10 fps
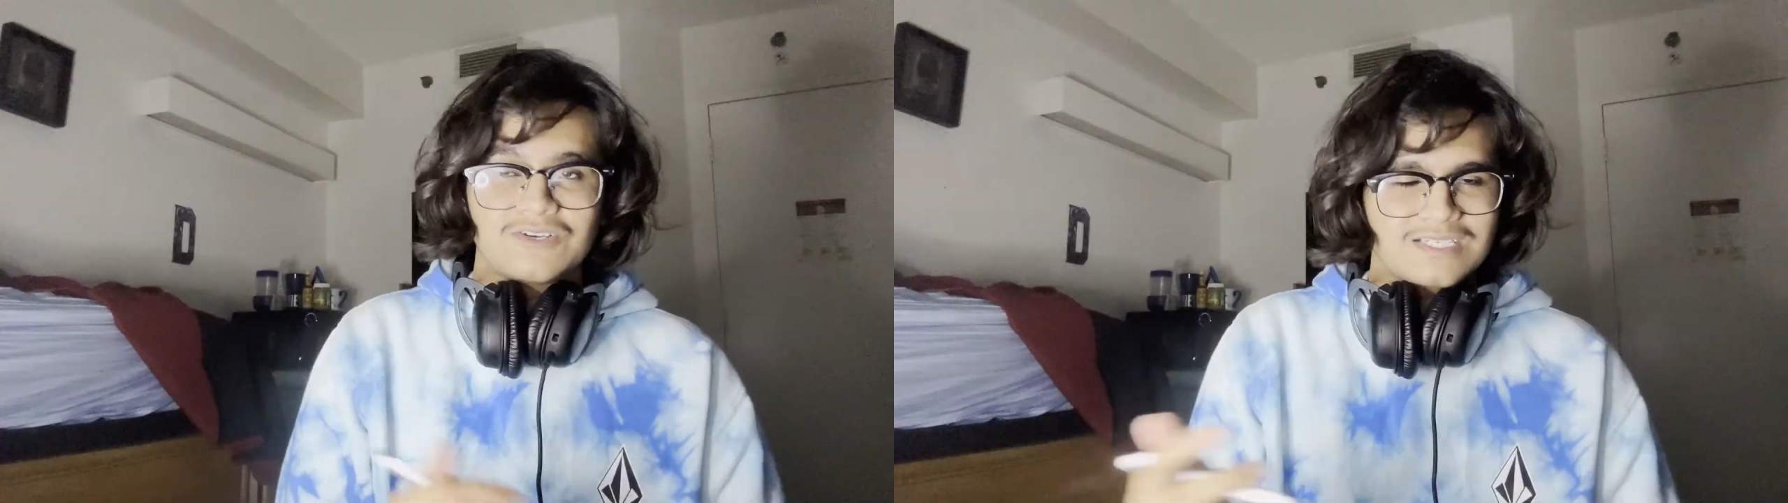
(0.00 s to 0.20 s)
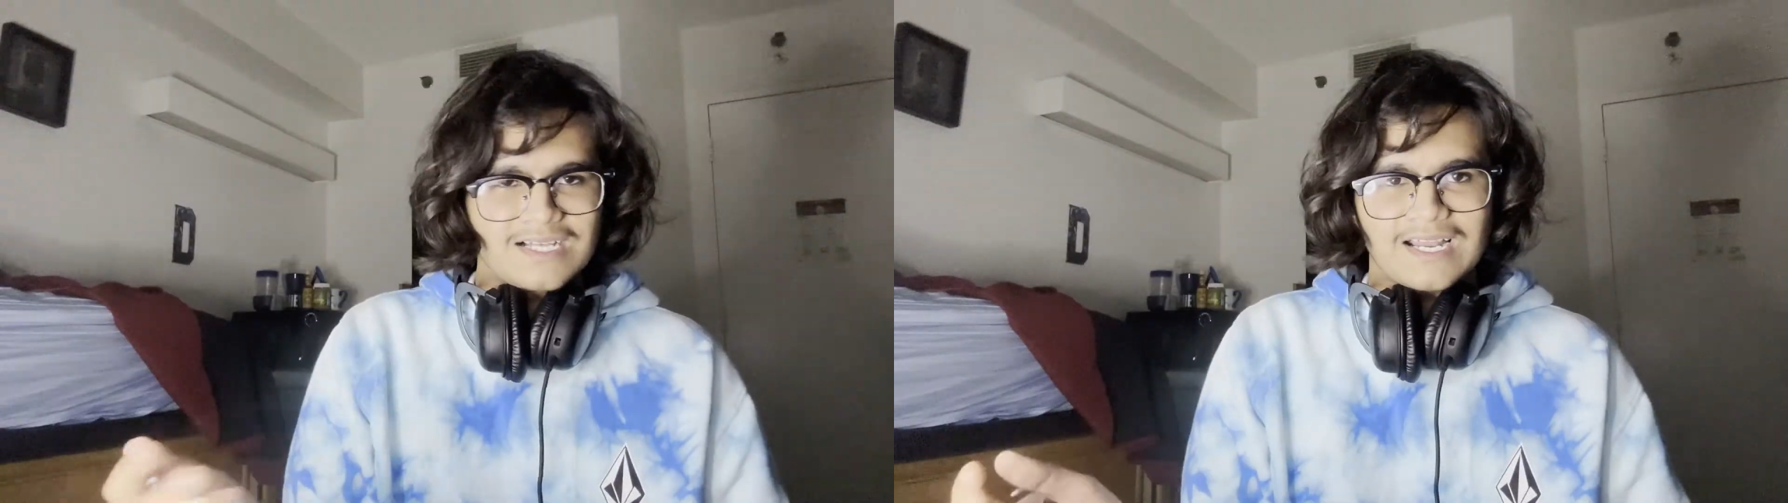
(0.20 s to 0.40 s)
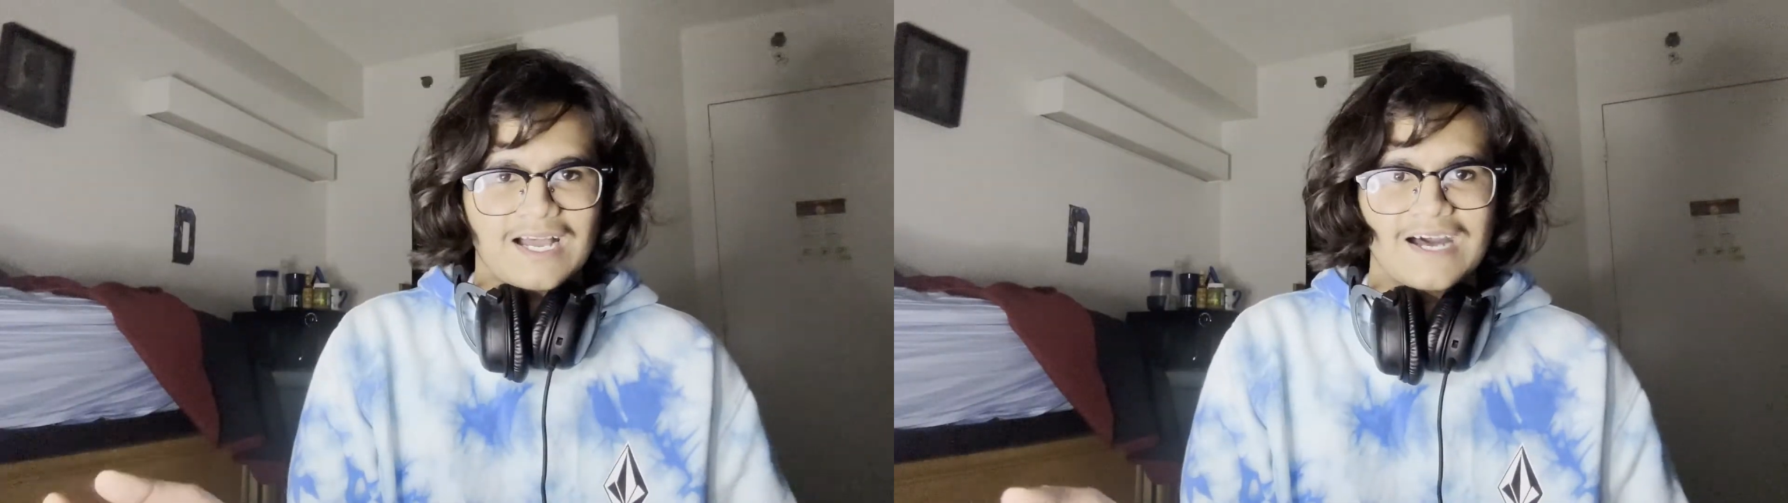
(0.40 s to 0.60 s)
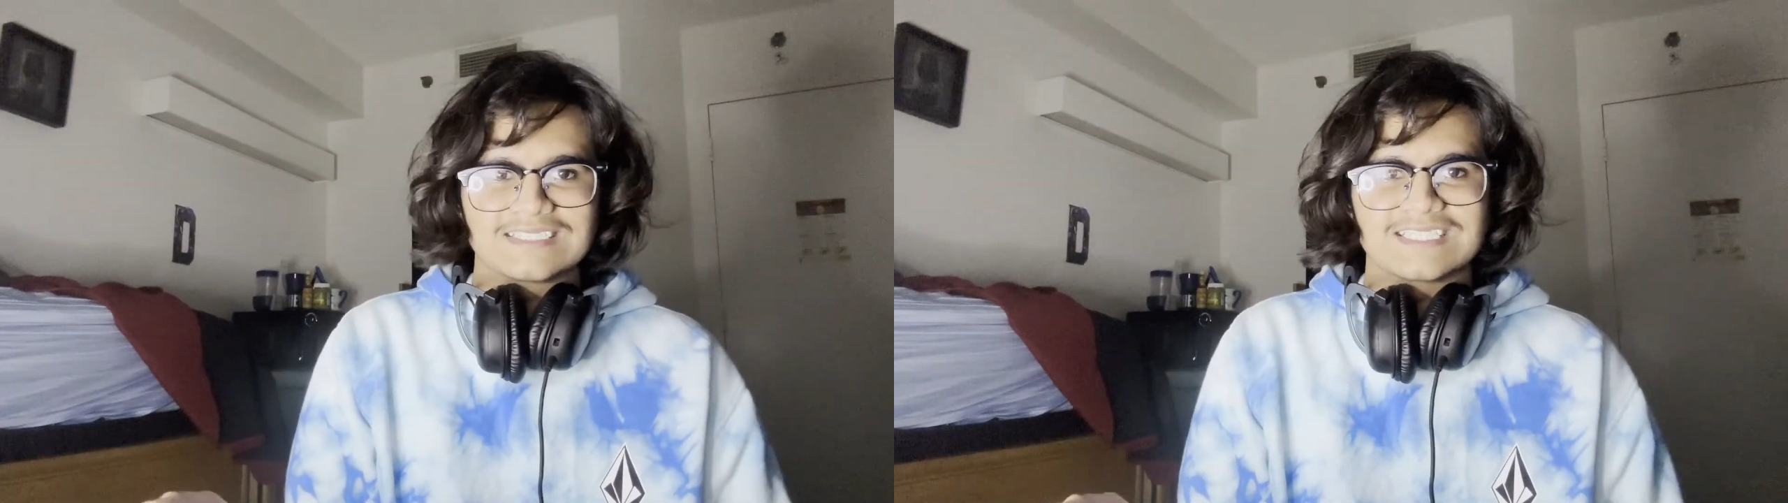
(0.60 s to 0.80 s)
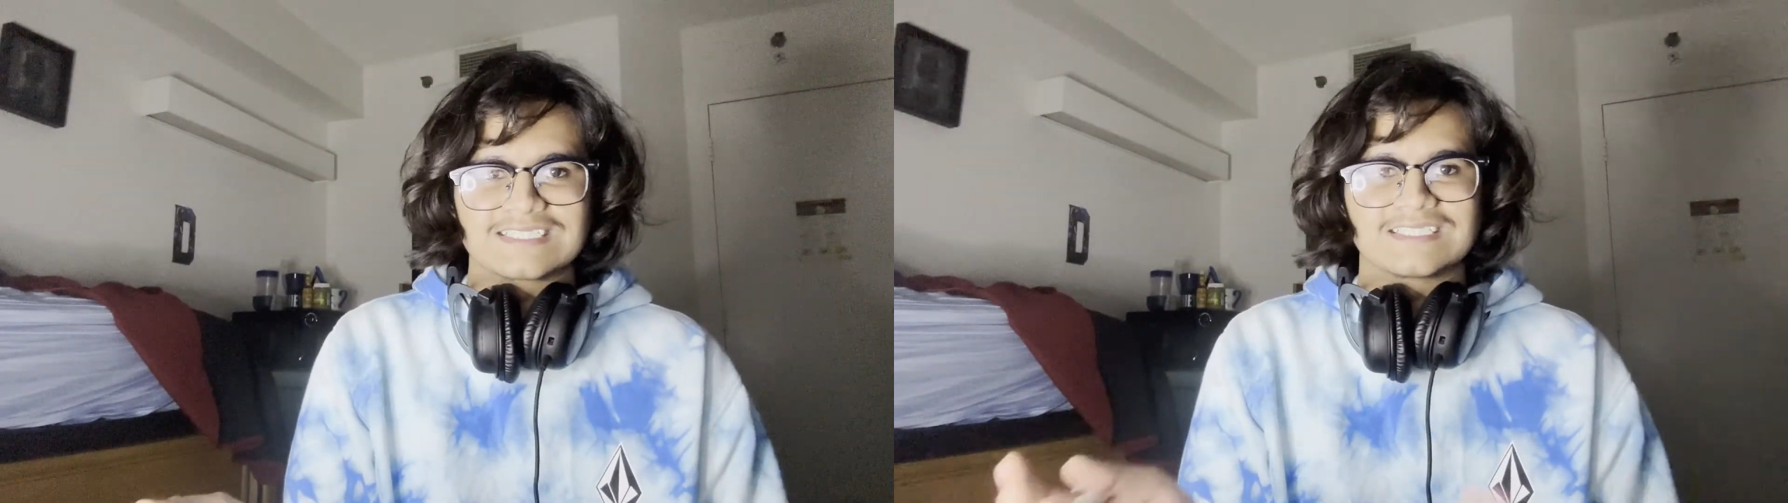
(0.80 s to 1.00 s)
is a lot of
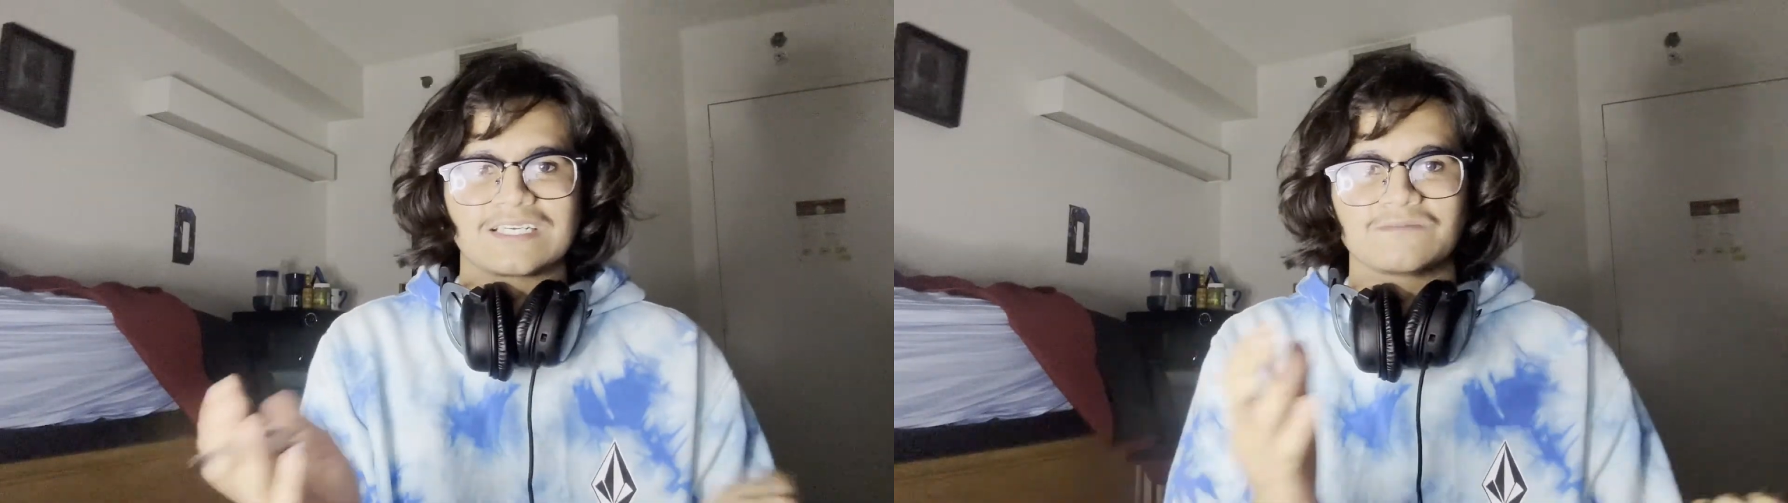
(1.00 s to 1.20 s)
context that